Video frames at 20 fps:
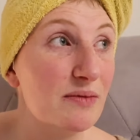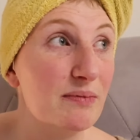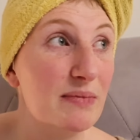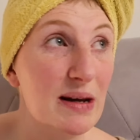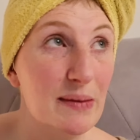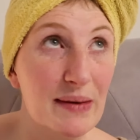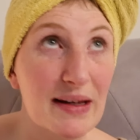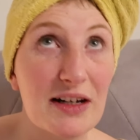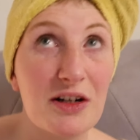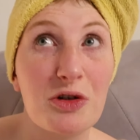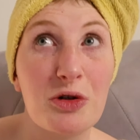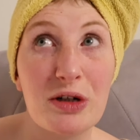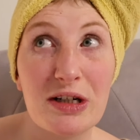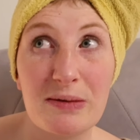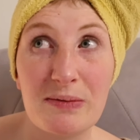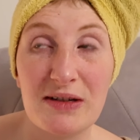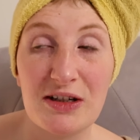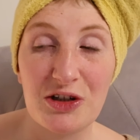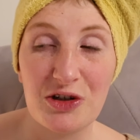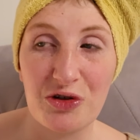blimmin'
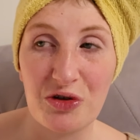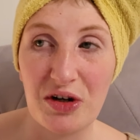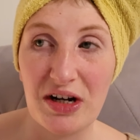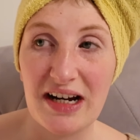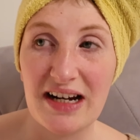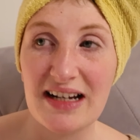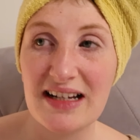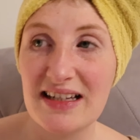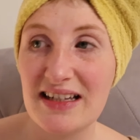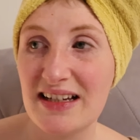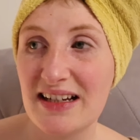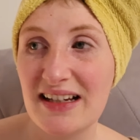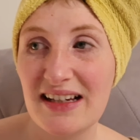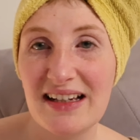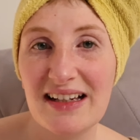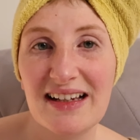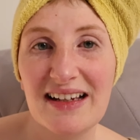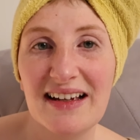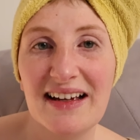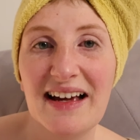Christmas trees
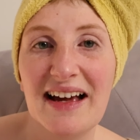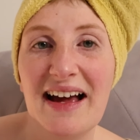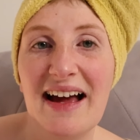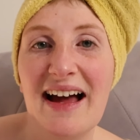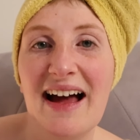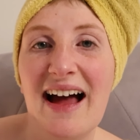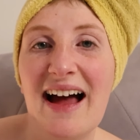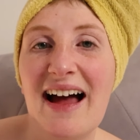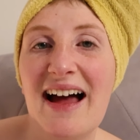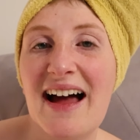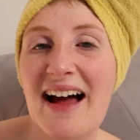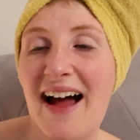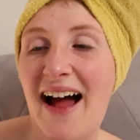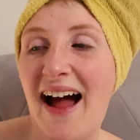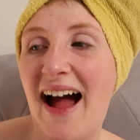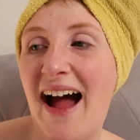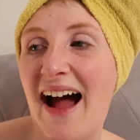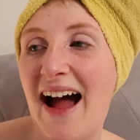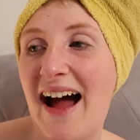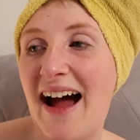
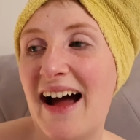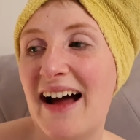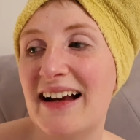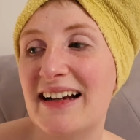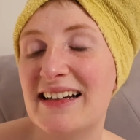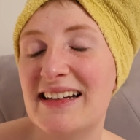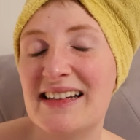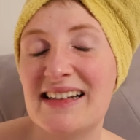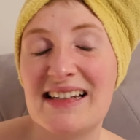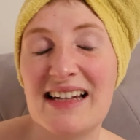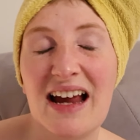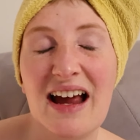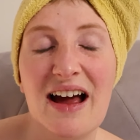I'm